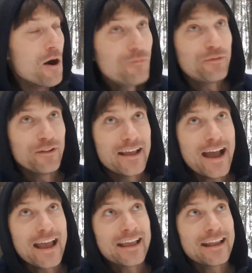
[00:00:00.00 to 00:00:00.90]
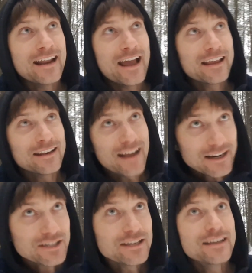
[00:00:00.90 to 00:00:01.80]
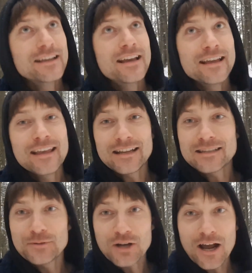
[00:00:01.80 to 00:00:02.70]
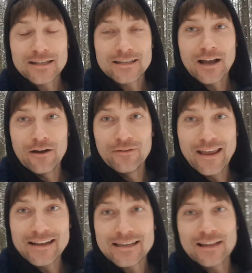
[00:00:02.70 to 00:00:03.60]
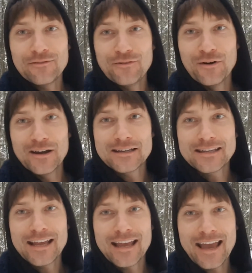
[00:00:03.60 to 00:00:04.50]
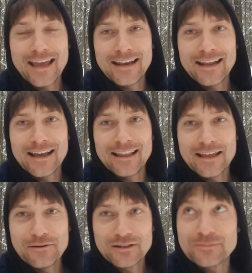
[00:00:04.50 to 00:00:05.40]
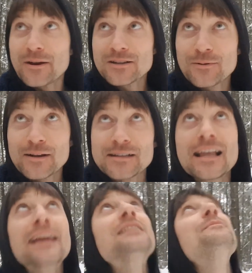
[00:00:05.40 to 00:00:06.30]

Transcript: hopefully I can, I can actually get some shots of inside the forest and uh, let you experience what it's like to